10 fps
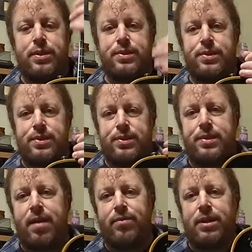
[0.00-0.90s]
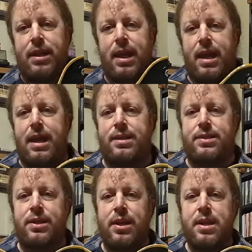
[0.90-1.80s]
This is the
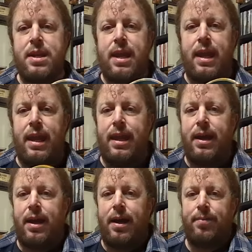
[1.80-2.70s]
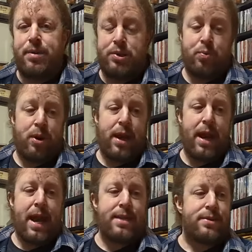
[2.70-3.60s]
78, and this one
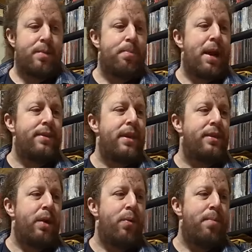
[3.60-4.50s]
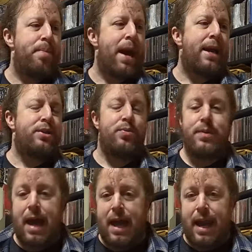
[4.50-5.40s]
has it, but I think they went back to
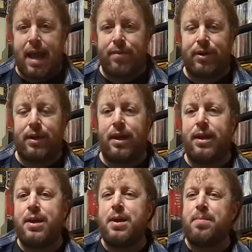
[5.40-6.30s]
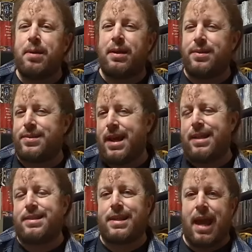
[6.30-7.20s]
not having it because
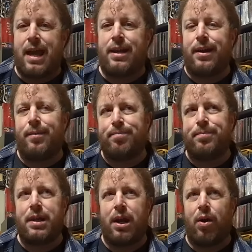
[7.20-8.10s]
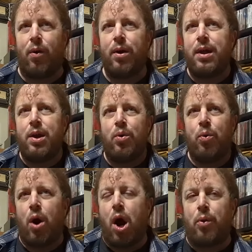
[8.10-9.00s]
that's kind of, you know,
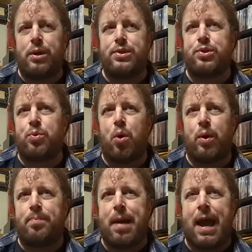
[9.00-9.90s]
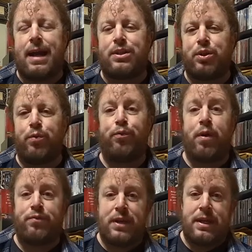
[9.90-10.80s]
we're always throwing back to
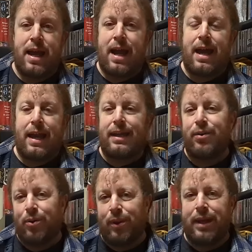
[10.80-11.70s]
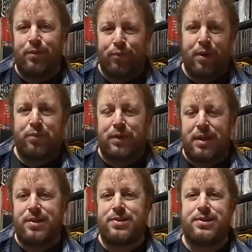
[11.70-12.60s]
59 or late
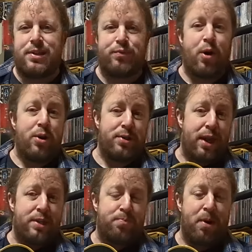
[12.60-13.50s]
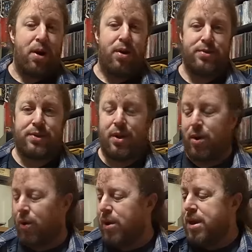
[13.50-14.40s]
50s as far as Les Pauls
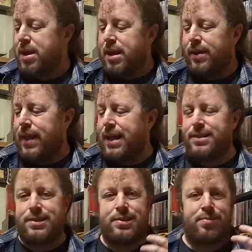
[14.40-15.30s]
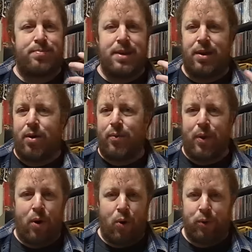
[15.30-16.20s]
go. That's, you know,
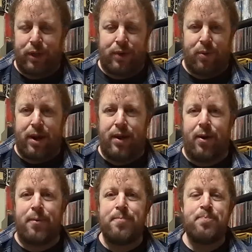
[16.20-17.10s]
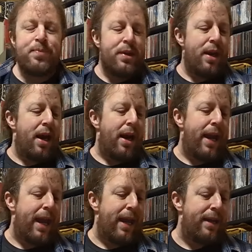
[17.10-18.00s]
the holy grail.
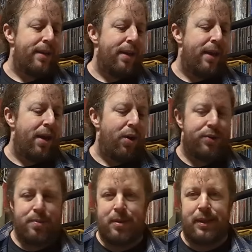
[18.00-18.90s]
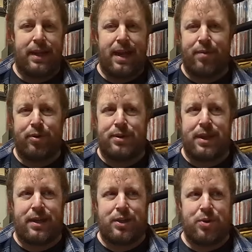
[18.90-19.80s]
And ultimately,
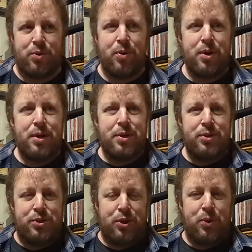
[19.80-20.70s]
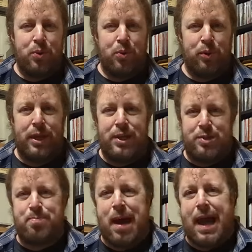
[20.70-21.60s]
everything you do
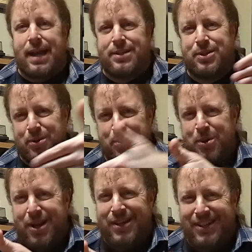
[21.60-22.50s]
leads back to